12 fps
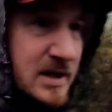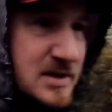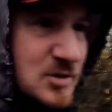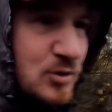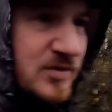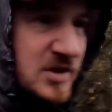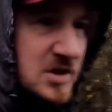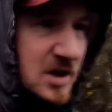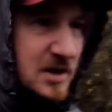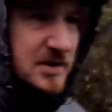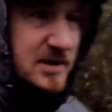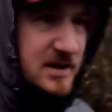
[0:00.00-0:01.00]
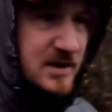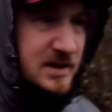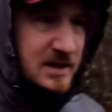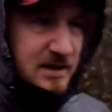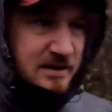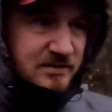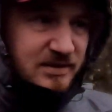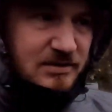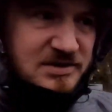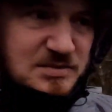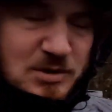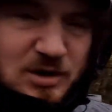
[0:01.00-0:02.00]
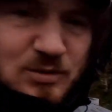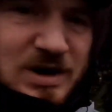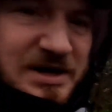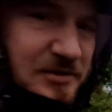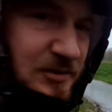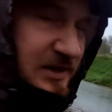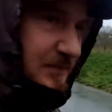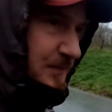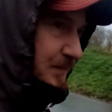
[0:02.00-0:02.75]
It's Con. very small winery.